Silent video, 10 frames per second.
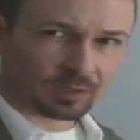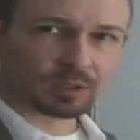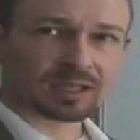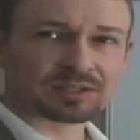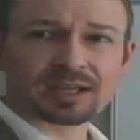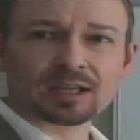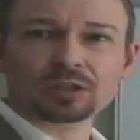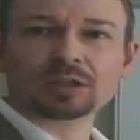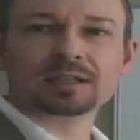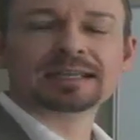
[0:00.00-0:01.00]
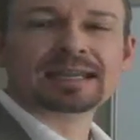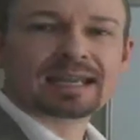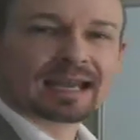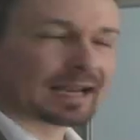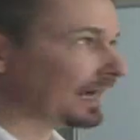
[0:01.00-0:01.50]
But let's take a look
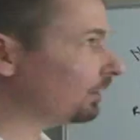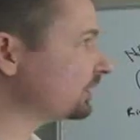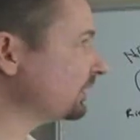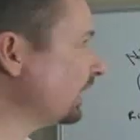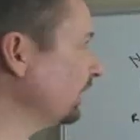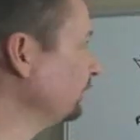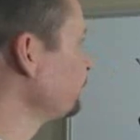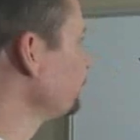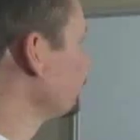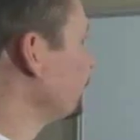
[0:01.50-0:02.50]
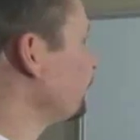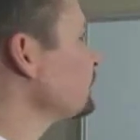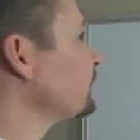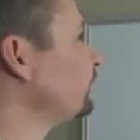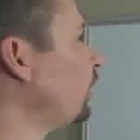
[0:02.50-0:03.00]
at how it's done.
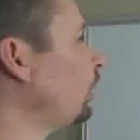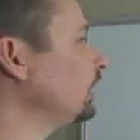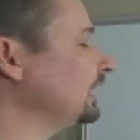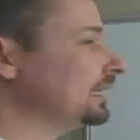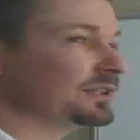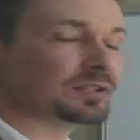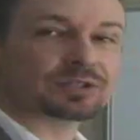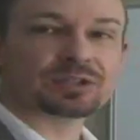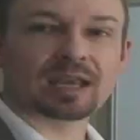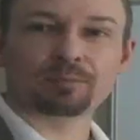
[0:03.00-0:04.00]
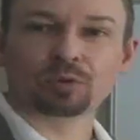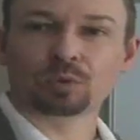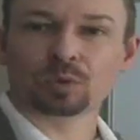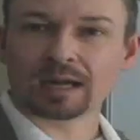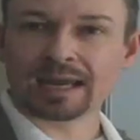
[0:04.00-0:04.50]
First of all, in this example,
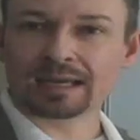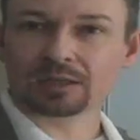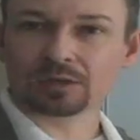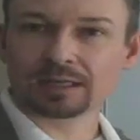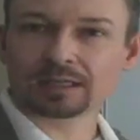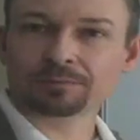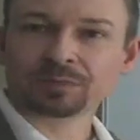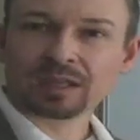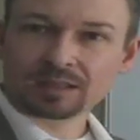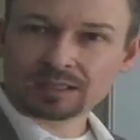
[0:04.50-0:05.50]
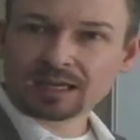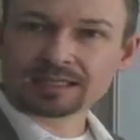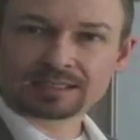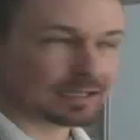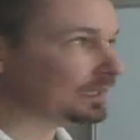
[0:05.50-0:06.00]
we're anchoring the
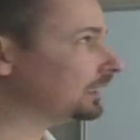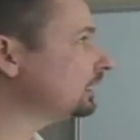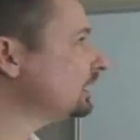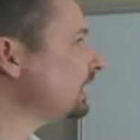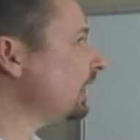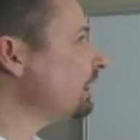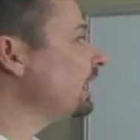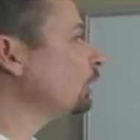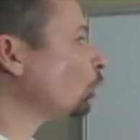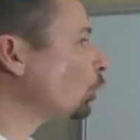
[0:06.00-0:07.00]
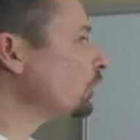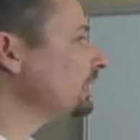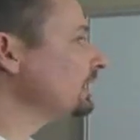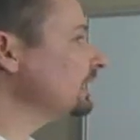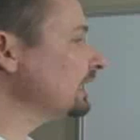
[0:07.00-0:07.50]
idea that
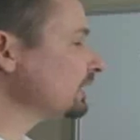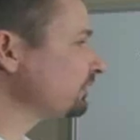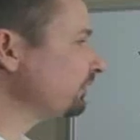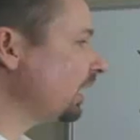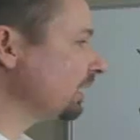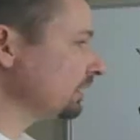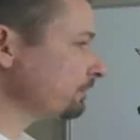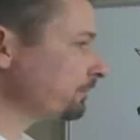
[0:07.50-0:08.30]
learning is fun.